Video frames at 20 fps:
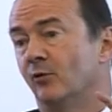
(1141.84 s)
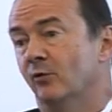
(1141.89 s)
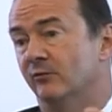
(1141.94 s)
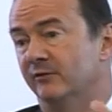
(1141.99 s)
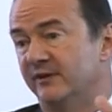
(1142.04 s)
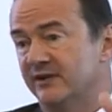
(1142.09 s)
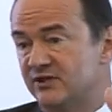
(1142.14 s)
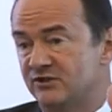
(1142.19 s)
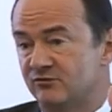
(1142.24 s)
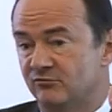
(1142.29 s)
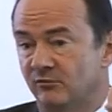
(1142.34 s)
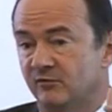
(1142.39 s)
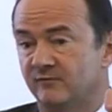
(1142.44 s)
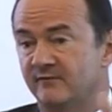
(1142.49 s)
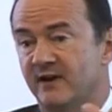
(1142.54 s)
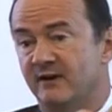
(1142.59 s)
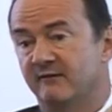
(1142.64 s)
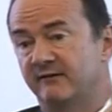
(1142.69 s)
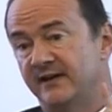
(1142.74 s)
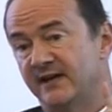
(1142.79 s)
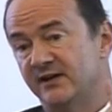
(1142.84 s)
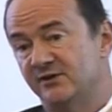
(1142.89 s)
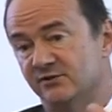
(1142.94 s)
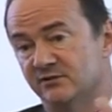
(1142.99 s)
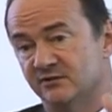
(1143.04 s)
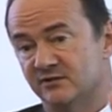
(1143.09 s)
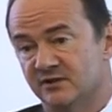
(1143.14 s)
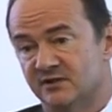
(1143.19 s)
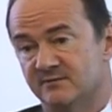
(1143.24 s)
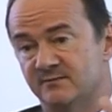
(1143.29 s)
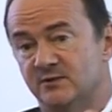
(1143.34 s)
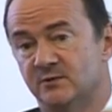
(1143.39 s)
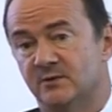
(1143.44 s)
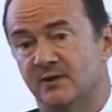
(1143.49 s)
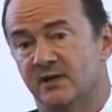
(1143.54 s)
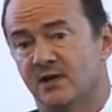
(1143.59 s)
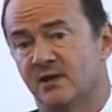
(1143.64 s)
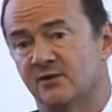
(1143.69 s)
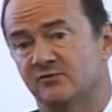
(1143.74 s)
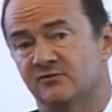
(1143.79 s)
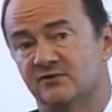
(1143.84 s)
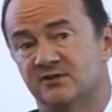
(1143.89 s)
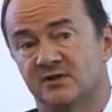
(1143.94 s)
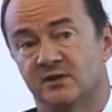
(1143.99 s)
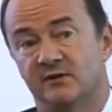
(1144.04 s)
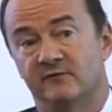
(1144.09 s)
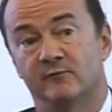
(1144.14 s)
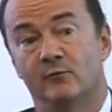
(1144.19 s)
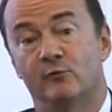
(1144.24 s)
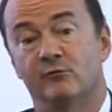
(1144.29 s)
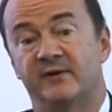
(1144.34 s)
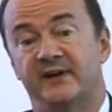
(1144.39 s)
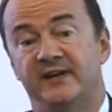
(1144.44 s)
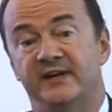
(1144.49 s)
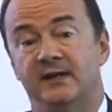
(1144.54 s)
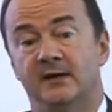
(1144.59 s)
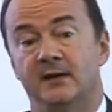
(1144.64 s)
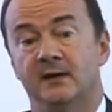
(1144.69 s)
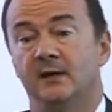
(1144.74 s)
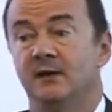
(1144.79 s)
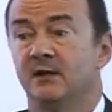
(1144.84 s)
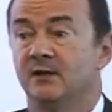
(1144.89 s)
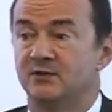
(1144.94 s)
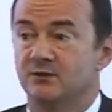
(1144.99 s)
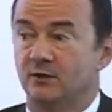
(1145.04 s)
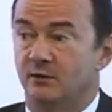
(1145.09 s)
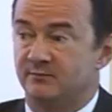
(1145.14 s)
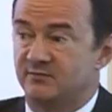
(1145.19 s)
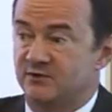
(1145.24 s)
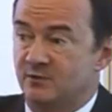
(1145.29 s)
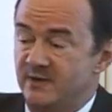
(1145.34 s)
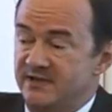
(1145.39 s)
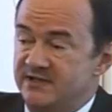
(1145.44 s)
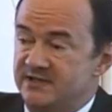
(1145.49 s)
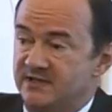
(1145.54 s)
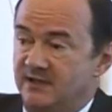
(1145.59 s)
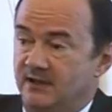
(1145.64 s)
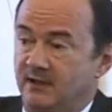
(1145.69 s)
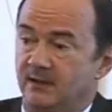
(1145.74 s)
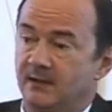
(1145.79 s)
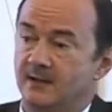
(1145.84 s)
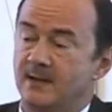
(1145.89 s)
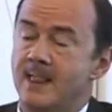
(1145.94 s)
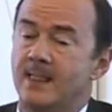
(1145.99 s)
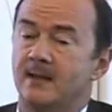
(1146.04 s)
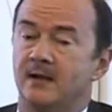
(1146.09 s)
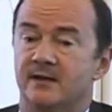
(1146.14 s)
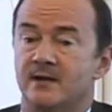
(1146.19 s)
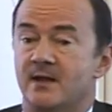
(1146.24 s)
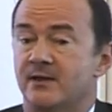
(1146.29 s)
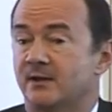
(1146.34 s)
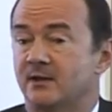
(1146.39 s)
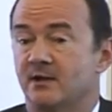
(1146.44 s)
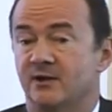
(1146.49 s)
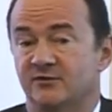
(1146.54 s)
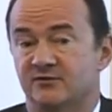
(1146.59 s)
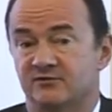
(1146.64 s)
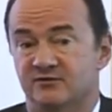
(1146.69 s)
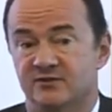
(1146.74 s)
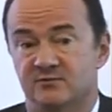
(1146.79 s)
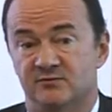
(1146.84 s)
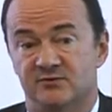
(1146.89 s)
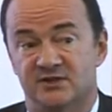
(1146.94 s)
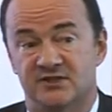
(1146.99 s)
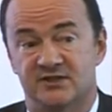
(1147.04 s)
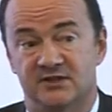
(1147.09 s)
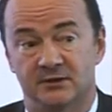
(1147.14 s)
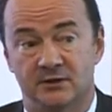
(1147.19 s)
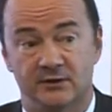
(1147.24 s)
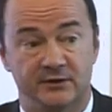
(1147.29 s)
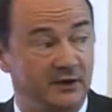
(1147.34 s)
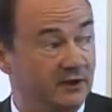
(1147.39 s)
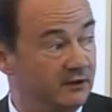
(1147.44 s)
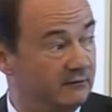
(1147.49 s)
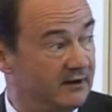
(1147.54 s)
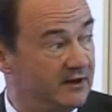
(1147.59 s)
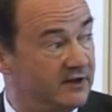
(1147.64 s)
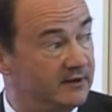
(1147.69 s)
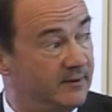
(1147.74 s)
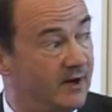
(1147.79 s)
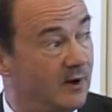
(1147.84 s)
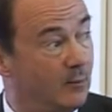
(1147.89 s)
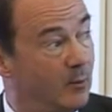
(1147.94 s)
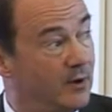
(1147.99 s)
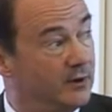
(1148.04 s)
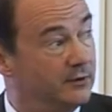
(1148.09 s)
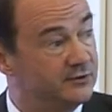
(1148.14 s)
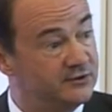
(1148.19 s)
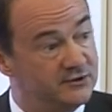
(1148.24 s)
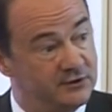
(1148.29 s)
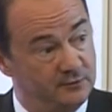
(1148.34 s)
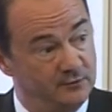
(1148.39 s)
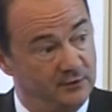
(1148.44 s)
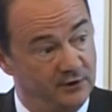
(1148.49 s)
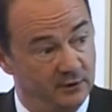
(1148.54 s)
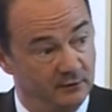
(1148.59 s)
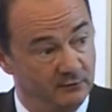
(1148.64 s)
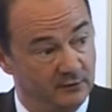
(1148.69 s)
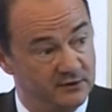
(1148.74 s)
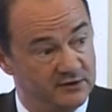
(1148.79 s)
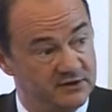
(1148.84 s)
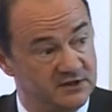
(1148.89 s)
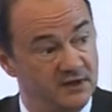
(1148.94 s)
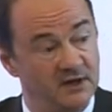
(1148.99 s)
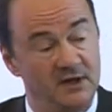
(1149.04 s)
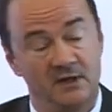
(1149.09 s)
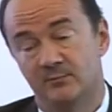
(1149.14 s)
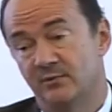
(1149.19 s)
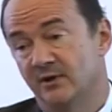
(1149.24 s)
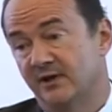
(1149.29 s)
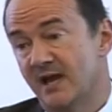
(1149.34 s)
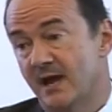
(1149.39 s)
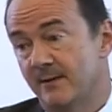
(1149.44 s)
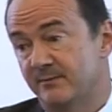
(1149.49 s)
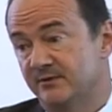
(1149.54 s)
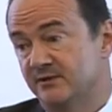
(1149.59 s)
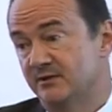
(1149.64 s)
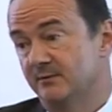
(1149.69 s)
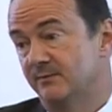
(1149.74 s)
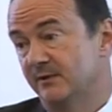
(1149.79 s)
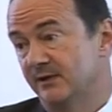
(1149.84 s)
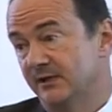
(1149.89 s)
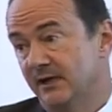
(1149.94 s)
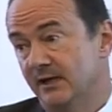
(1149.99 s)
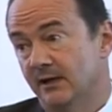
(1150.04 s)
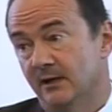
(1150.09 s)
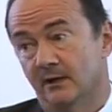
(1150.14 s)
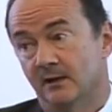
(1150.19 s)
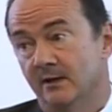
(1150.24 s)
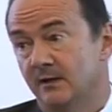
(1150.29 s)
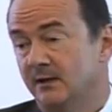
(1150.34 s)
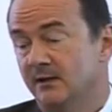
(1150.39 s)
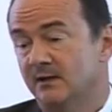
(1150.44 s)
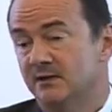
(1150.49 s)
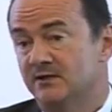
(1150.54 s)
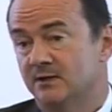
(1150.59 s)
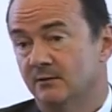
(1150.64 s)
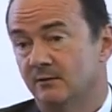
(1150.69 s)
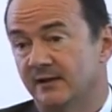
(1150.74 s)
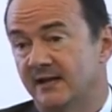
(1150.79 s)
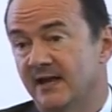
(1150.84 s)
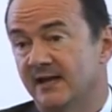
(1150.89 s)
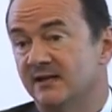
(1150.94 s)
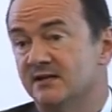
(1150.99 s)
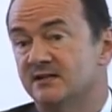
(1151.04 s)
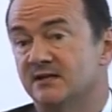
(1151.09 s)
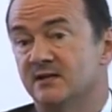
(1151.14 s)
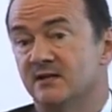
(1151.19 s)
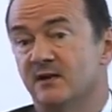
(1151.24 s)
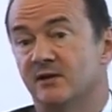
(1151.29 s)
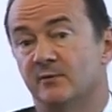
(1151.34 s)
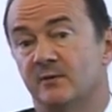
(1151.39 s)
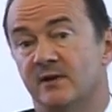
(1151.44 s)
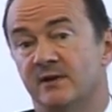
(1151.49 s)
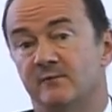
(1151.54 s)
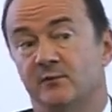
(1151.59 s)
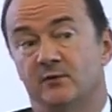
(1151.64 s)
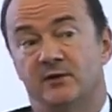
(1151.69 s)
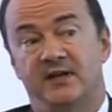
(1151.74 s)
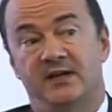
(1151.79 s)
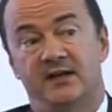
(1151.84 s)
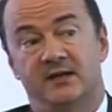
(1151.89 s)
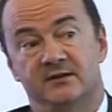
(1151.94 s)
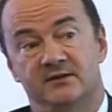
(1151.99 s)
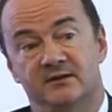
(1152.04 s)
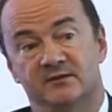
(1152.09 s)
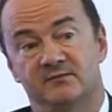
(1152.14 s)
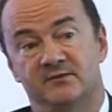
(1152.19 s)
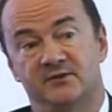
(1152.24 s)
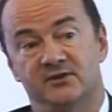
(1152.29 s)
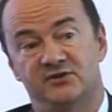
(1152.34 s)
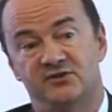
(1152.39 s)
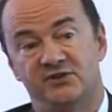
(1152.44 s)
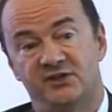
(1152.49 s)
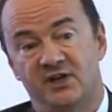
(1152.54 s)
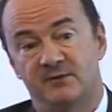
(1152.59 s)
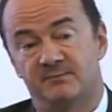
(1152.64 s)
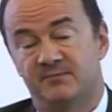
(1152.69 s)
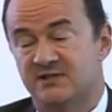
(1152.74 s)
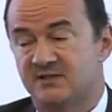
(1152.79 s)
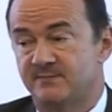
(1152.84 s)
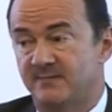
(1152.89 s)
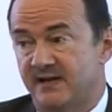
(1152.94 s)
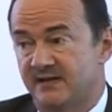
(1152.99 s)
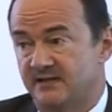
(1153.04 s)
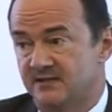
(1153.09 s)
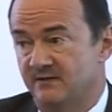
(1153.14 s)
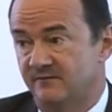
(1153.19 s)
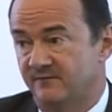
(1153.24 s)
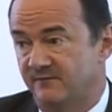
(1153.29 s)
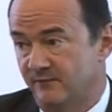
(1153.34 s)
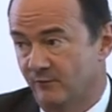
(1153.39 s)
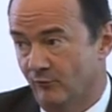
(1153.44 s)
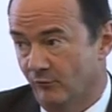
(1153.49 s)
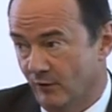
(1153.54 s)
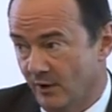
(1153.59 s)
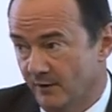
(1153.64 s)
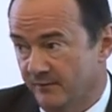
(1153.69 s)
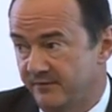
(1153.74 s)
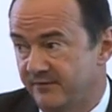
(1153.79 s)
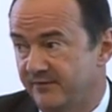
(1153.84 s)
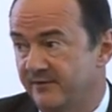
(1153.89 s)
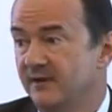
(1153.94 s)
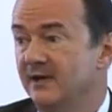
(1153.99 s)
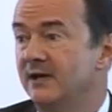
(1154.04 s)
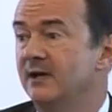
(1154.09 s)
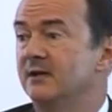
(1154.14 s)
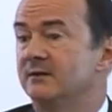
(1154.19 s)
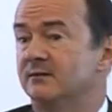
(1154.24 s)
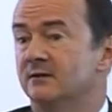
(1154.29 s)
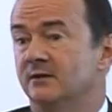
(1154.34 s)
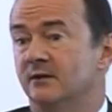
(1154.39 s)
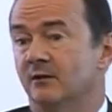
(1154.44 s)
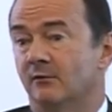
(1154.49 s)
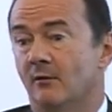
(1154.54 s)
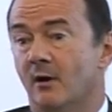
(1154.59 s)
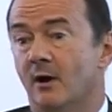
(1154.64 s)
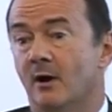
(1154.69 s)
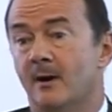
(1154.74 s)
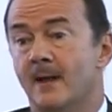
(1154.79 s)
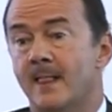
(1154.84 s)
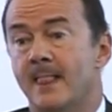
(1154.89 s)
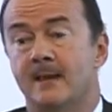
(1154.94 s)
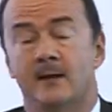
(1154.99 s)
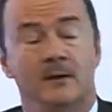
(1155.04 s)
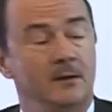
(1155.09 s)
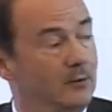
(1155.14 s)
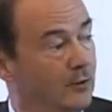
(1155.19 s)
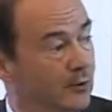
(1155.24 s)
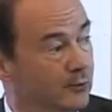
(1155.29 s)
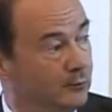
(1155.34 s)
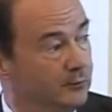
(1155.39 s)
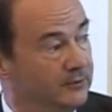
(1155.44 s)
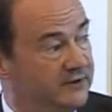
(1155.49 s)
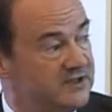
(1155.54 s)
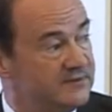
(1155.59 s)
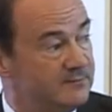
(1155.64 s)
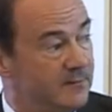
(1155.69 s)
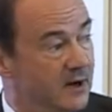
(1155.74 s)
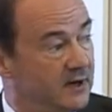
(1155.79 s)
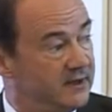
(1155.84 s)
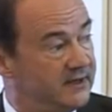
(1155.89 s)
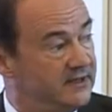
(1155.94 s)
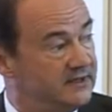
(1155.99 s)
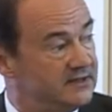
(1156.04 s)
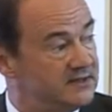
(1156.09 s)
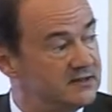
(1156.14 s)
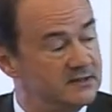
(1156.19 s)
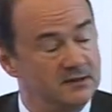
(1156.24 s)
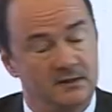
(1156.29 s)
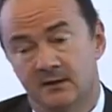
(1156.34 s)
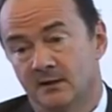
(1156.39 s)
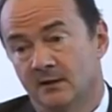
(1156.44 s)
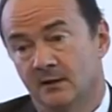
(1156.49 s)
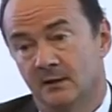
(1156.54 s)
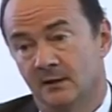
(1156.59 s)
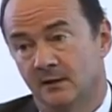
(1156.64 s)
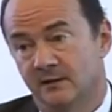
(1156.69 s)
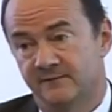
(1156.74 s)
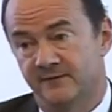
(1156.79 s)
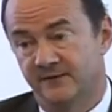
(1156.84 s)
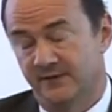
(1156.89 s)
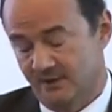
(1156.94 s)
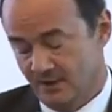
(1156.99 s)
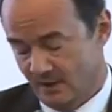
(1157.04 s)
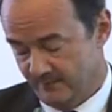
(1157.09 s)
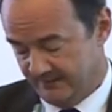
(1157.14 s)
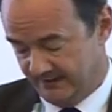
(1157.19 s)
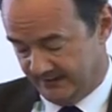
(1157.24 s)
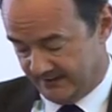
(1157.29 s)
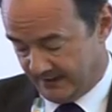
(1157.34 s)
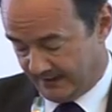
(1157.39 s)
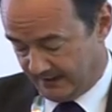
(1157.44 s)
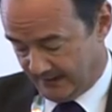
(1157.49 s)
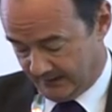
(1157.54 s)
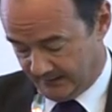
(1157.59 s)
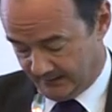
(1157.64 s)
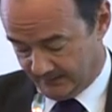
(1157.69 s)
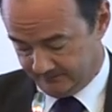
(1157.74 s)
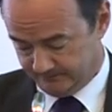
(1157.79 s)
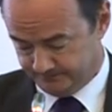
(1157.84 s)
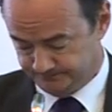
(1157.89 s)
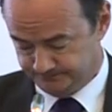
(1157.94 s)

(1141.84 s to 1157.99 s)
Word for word: are already strong variations between countries that have already topped 20 and other countries which are still only at around about one or two euros per capita per year. So again, it's another way of looking at the, the sheer perspective for growth that there are on all these markets uh, for the coming decade.